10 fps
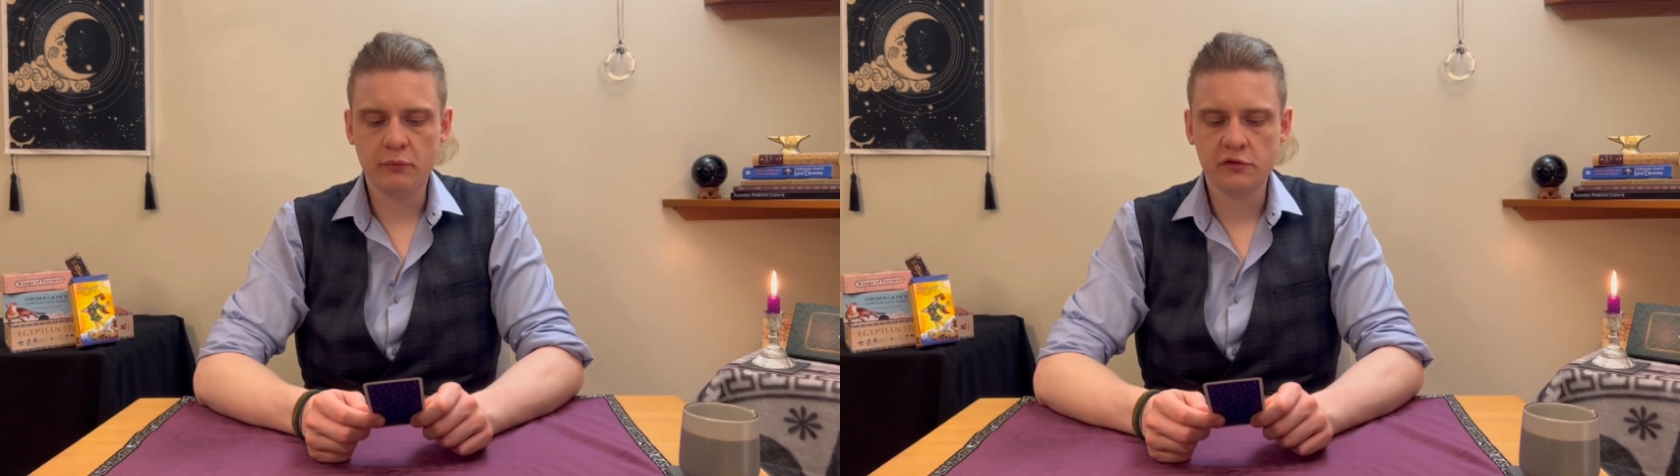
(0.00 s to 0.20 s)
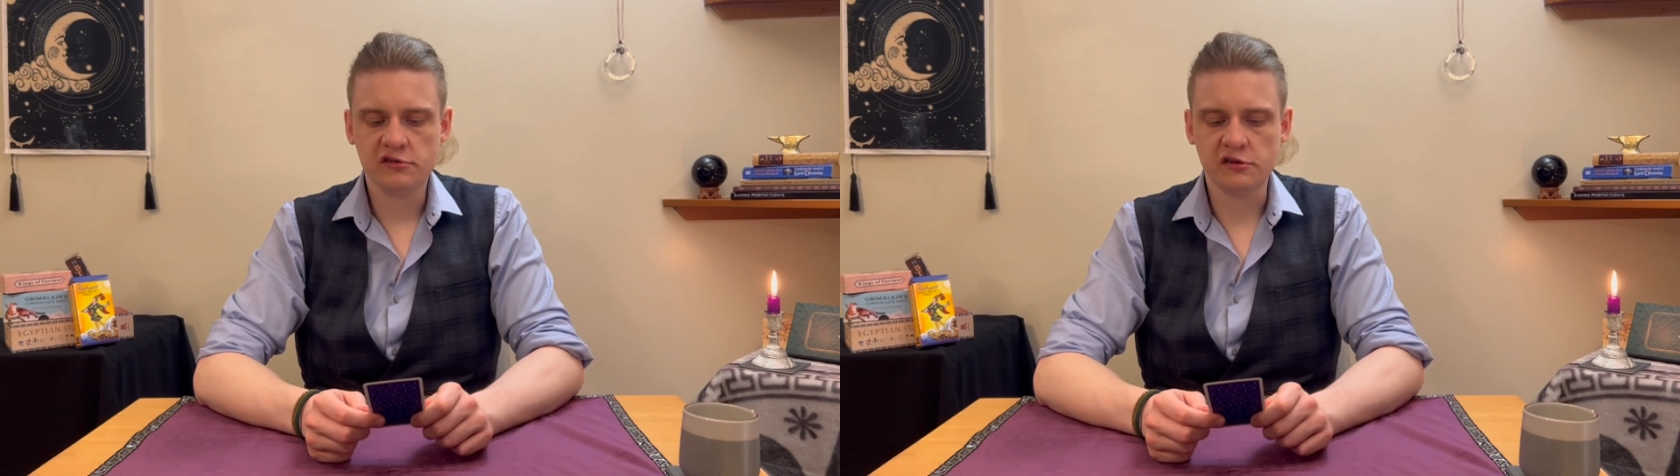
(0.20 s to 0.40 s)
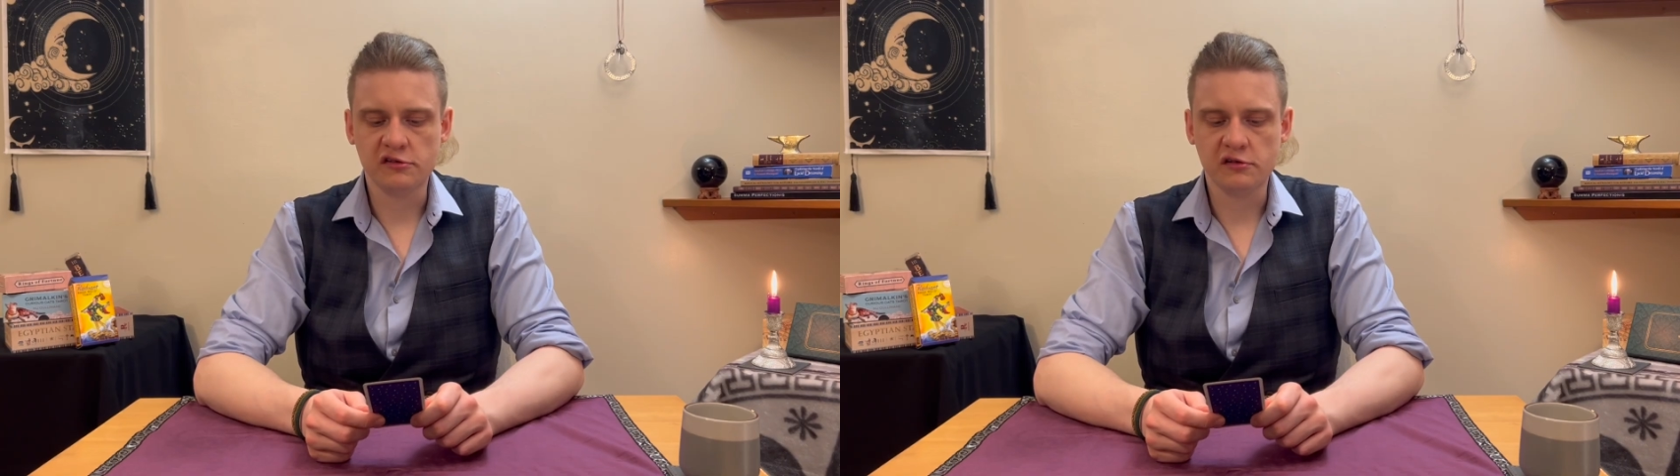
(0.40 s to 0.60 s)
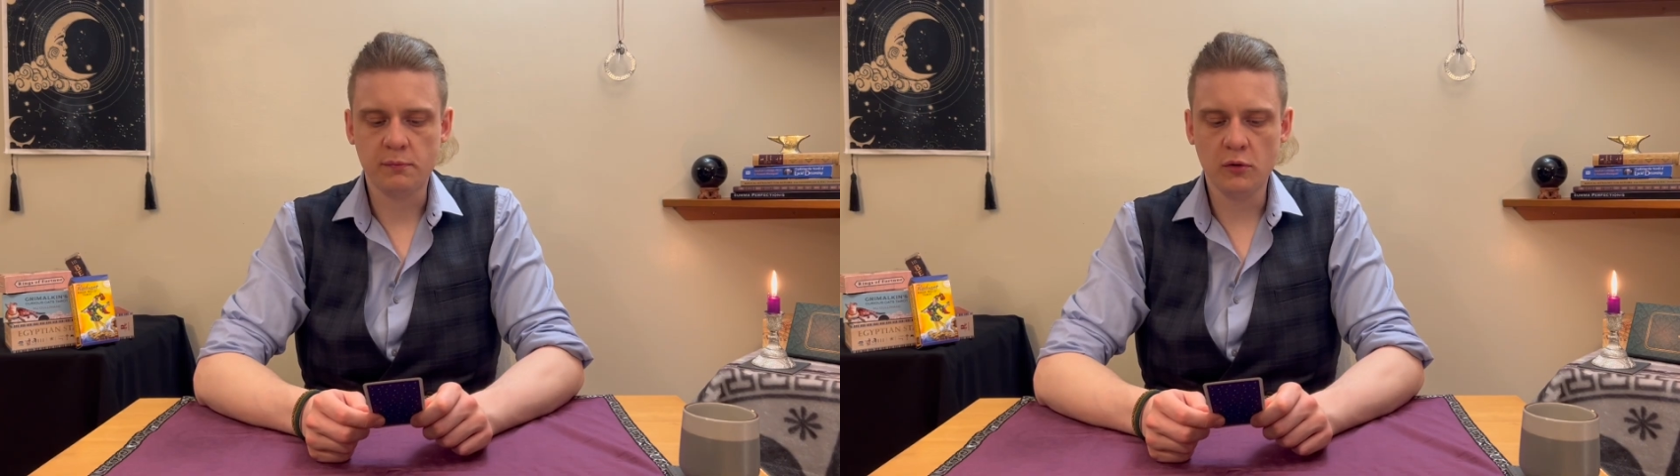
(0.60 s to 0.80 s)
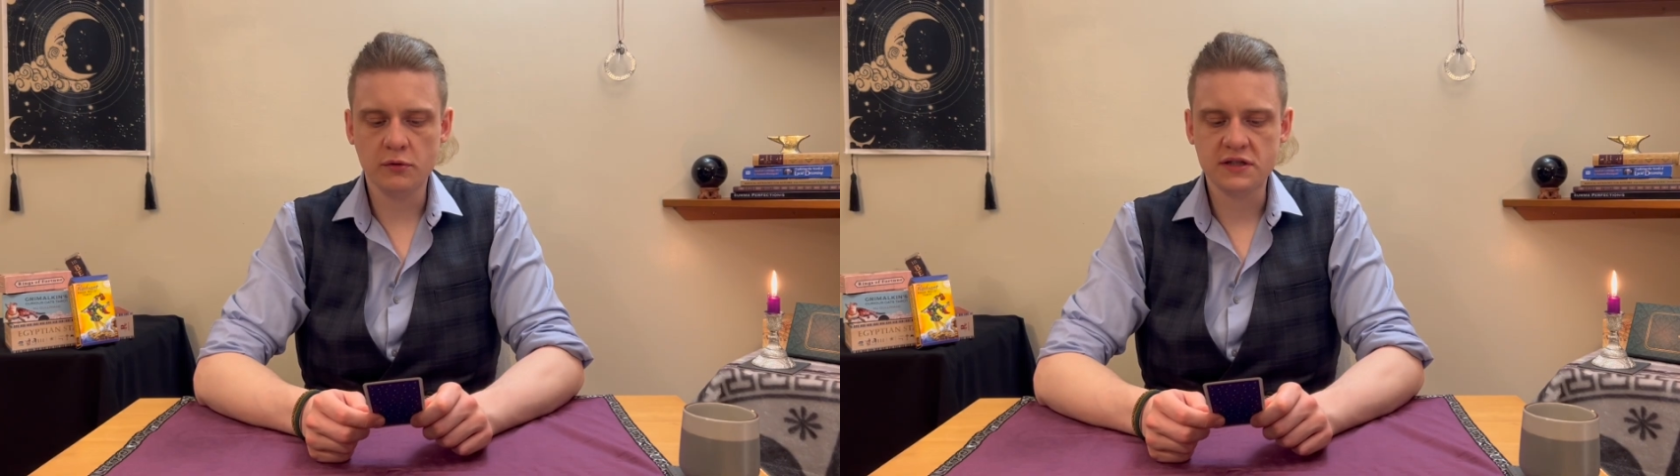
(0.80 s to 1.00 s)
Empress to
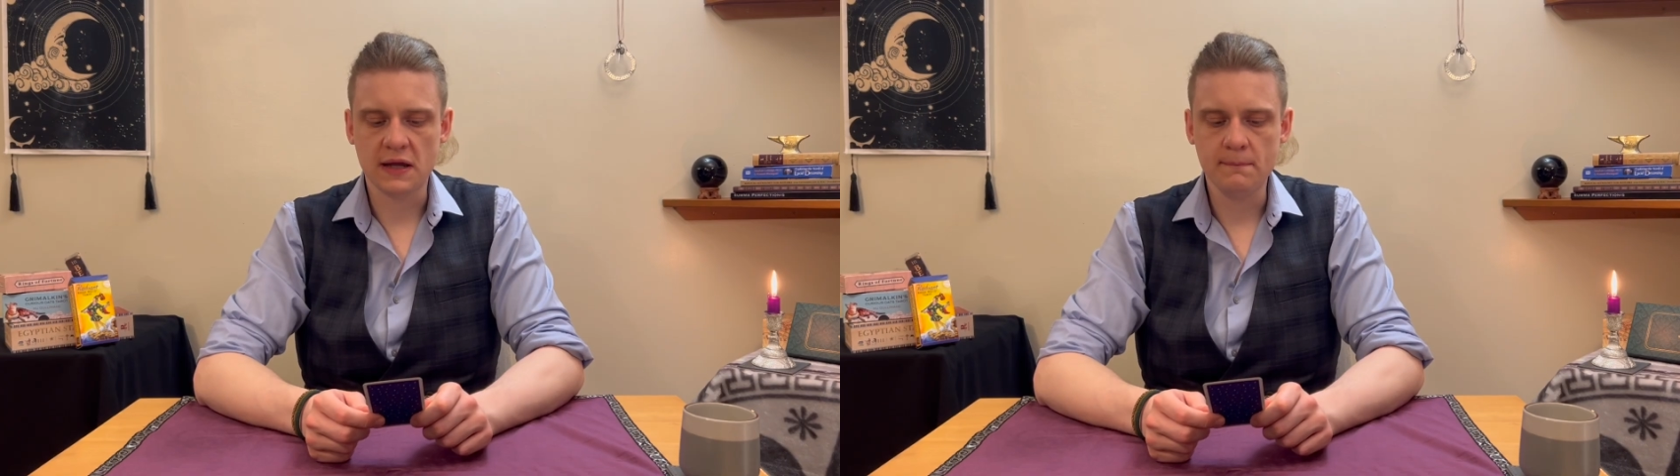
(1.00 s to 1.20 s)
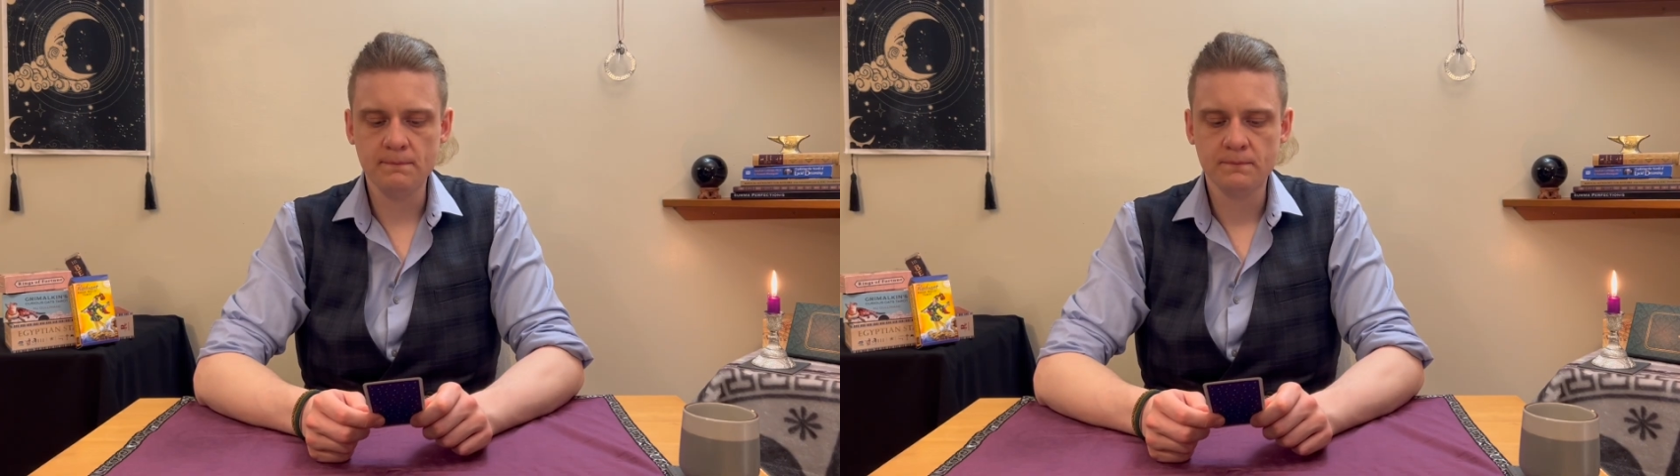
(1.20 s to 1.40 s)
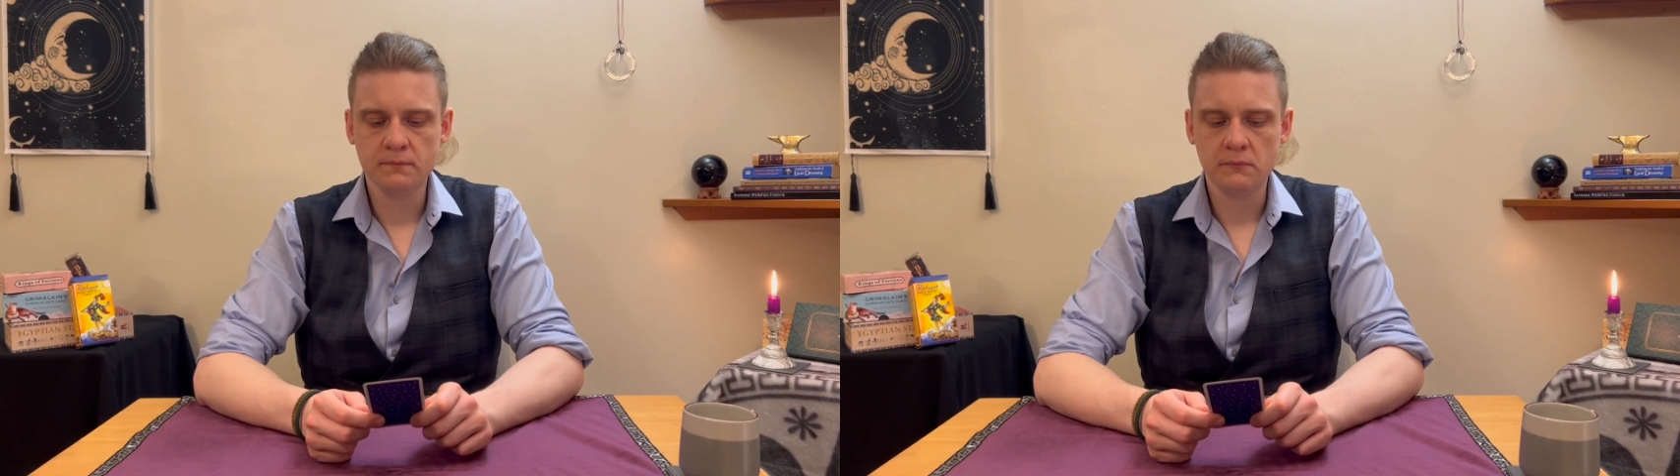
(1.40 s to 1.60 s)
support him,